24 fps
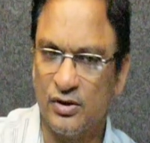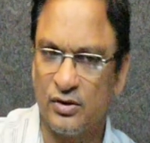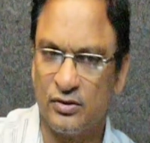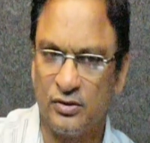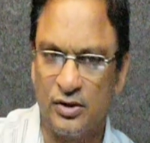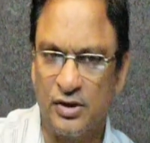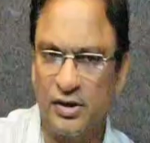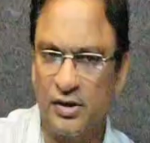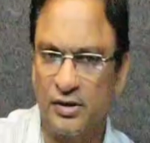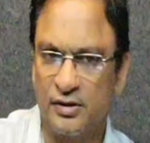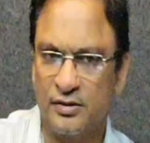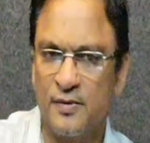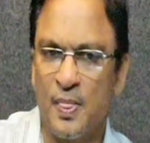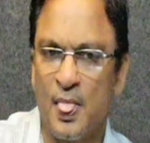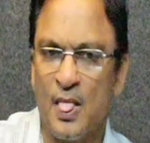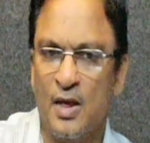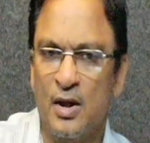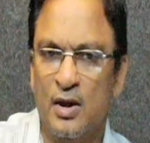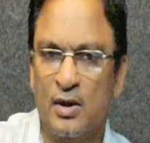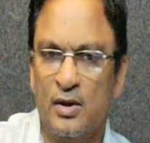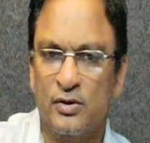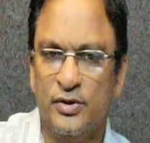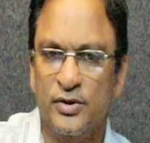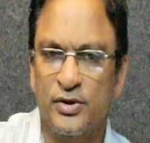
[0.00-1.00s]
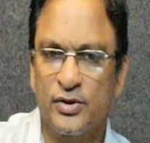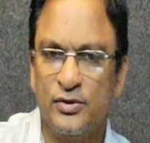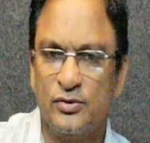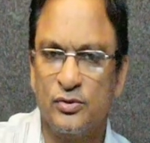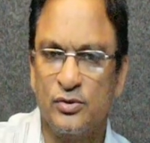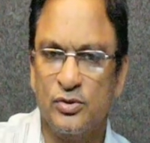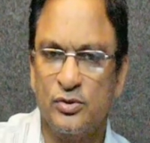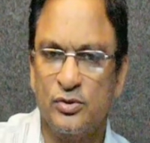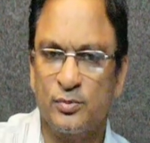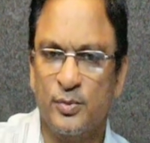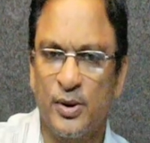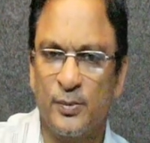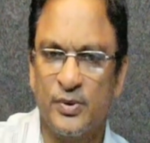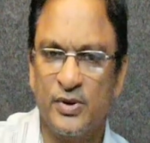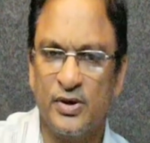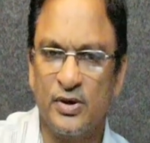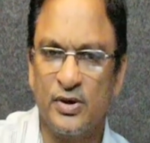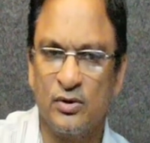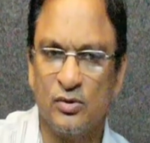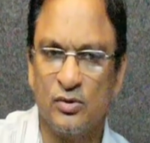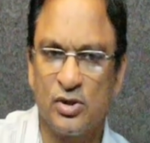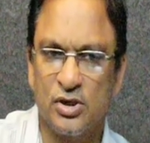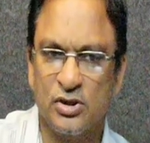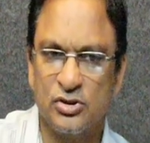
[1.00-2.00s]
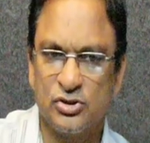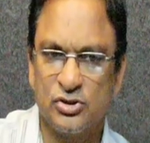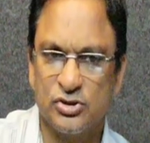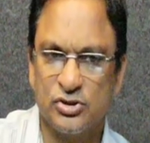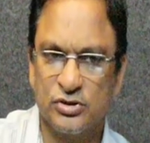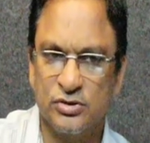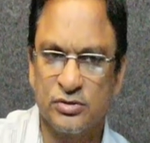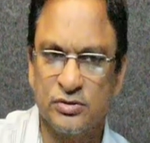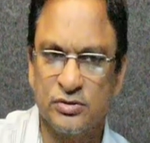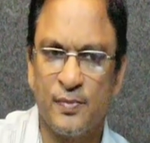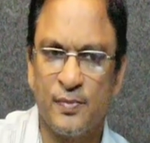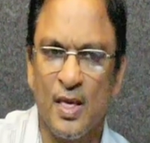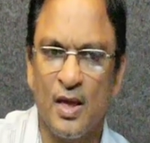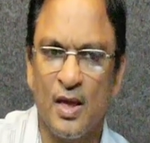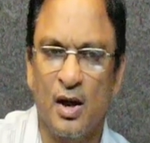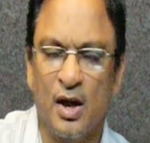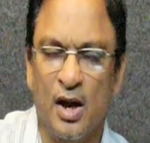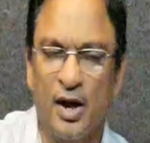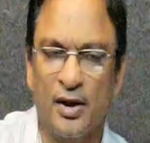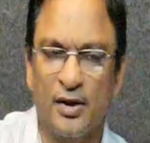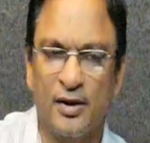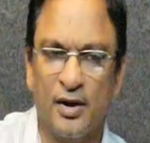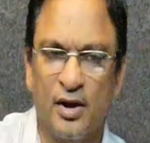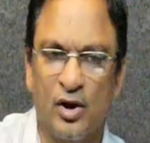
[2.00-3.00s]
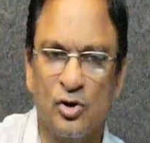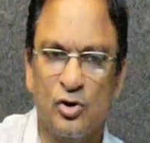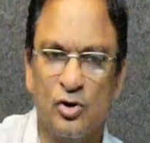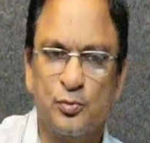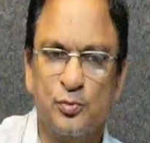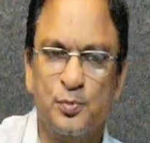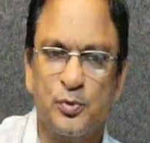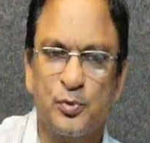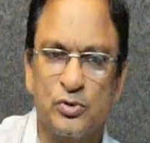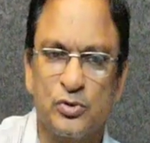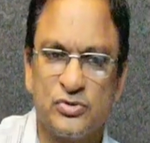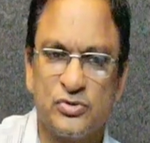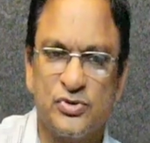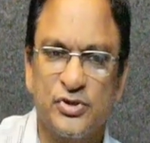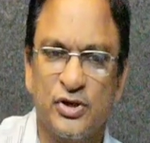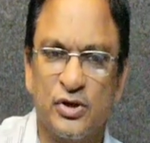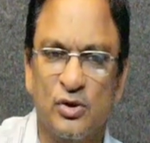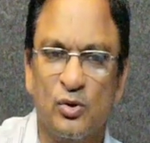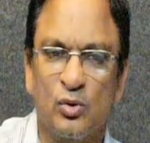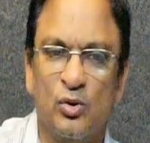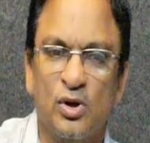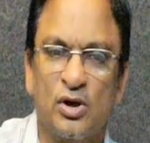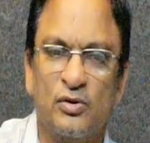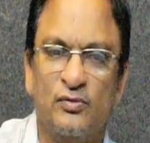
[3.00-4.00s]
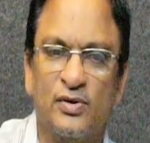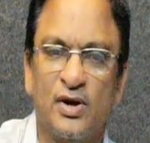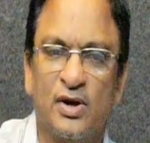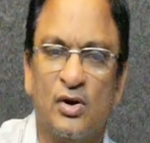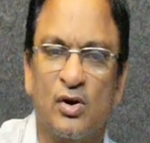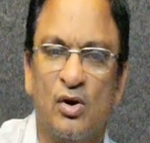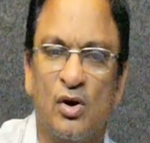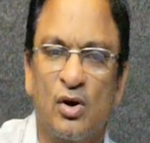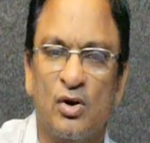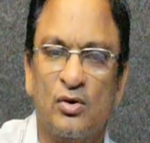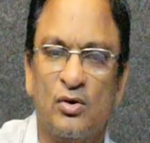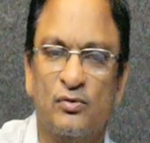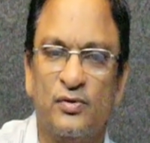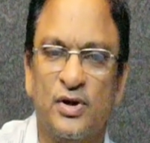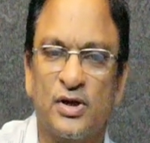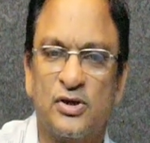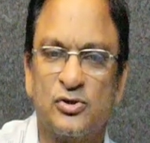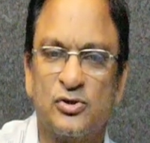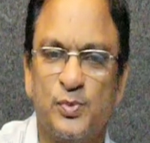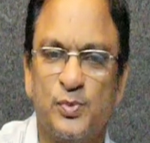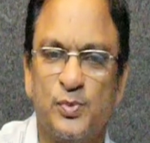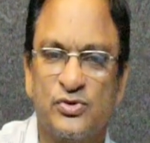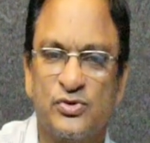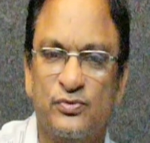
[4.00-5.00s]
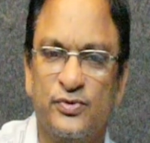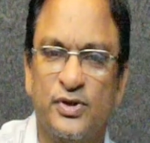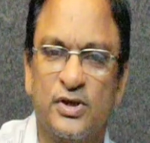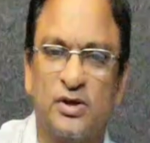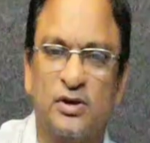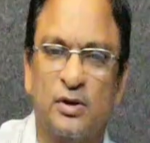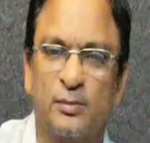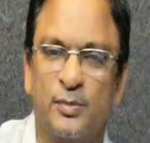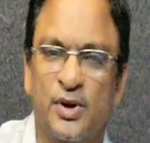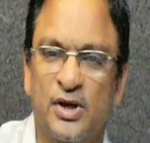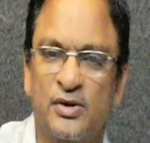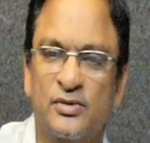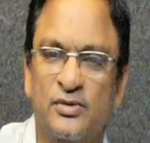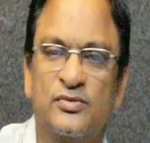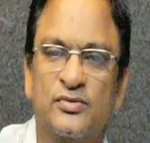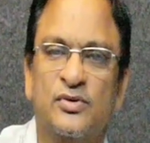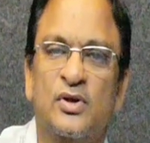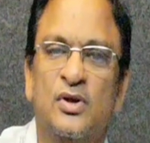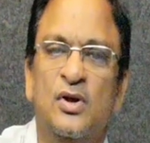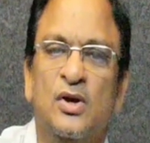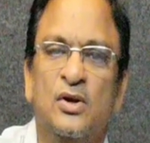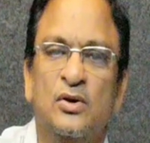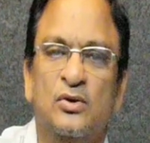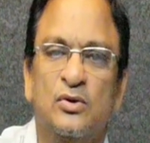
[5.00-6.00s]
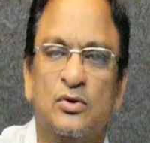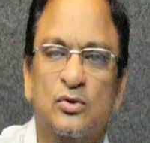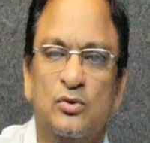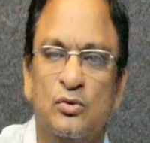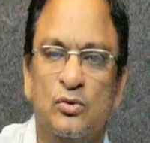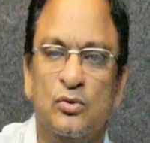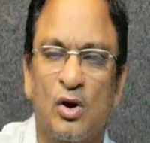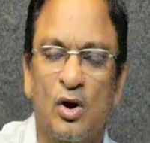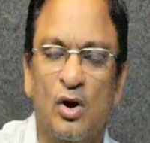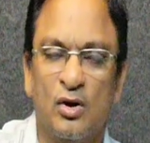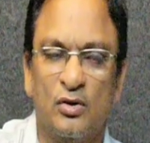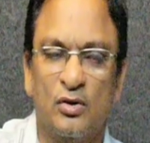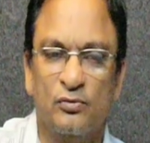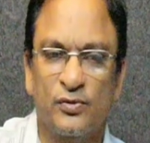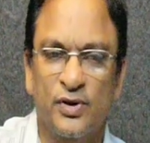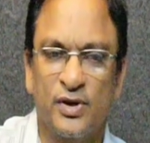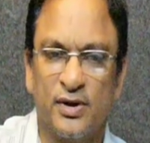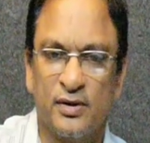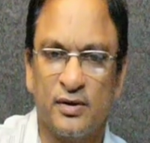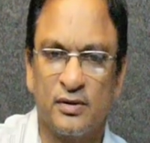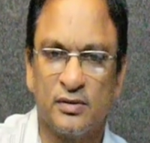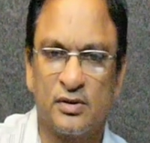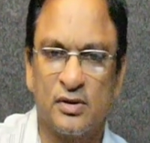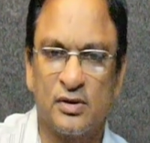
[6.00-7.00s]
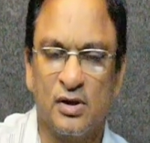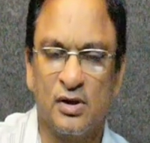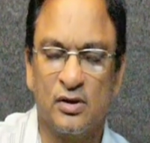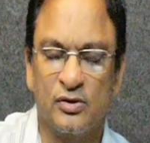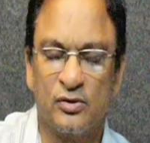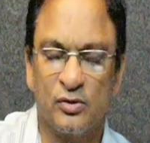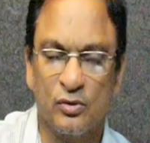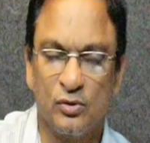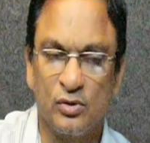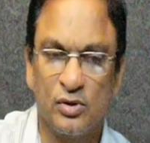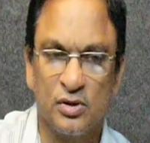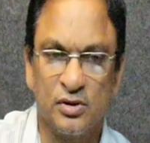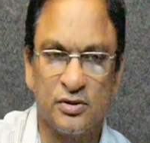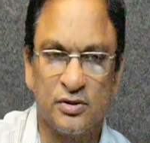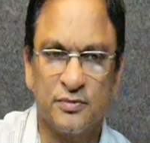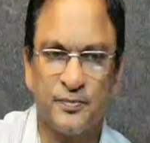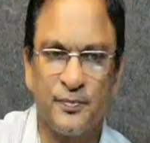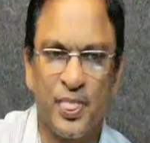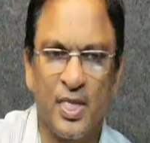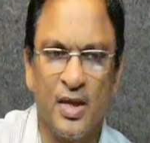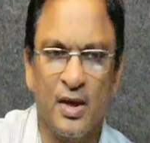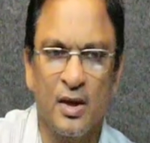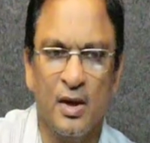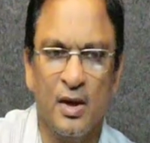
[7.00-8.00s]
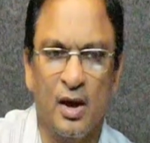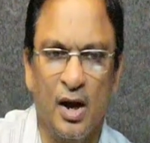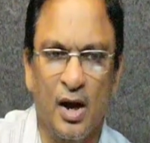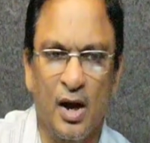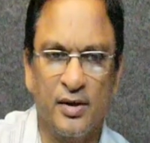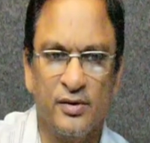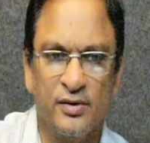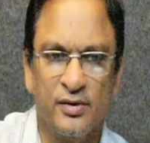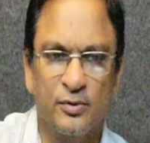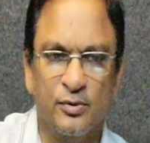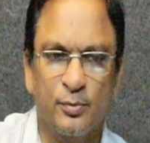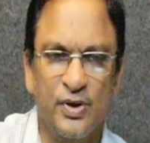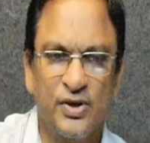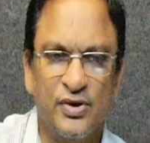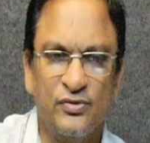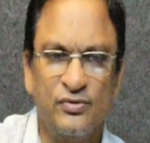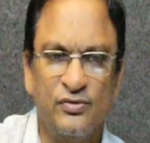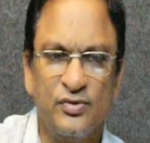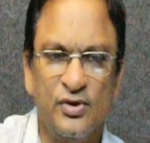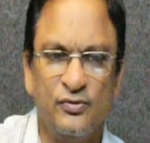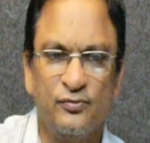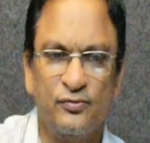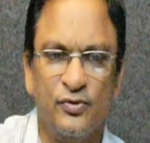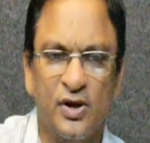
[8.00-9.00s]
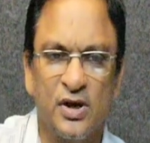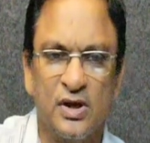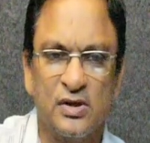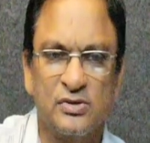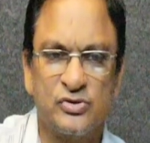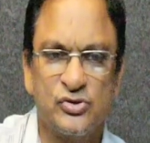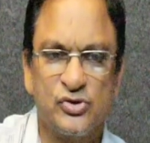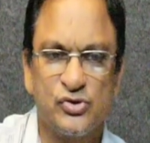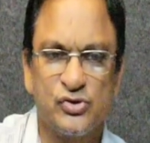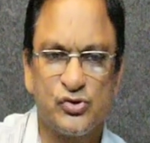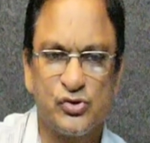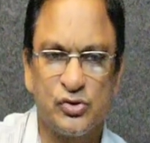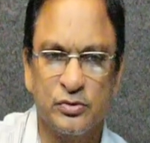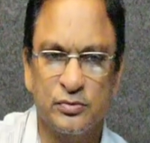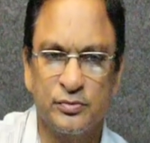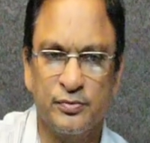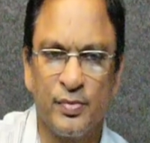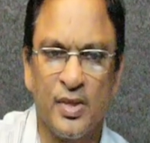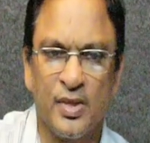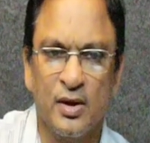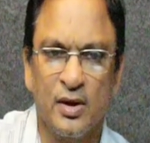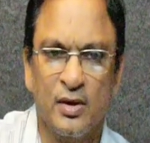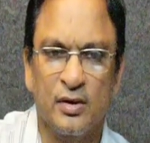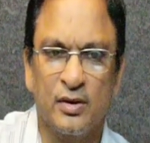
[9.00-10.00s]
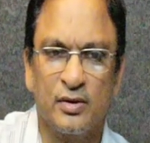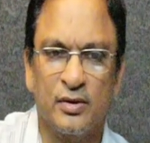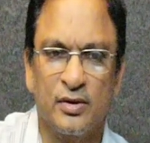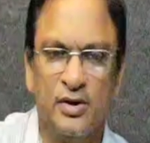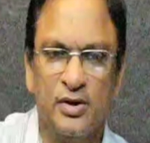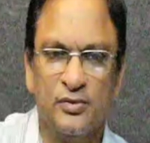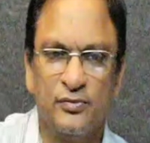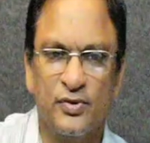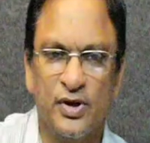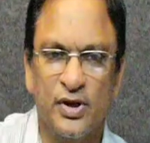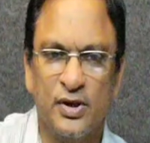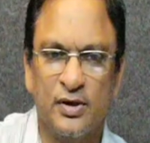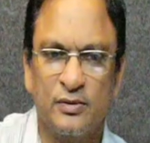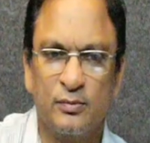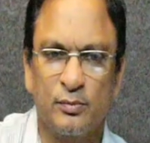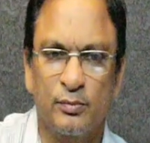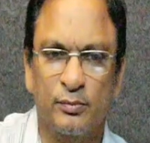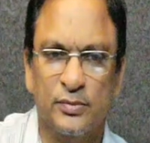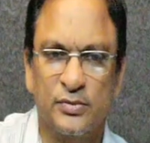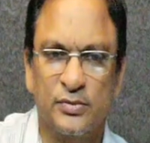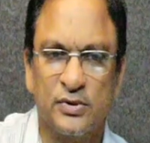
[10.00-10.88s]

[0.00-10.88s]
10 into the memory location, and outputs the low-level hardware specific commands to hardware controller. And the basic file system given